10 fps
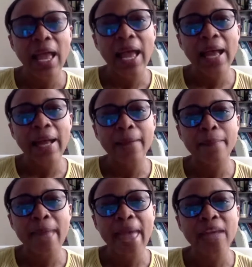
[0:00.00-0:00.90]

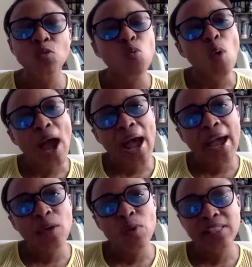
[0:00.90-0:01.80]
And
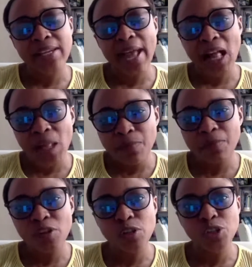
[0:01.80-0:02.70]
why was it
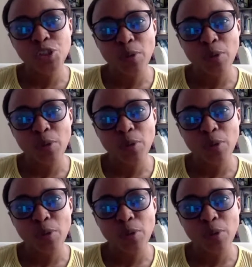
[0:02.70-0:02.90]
helpful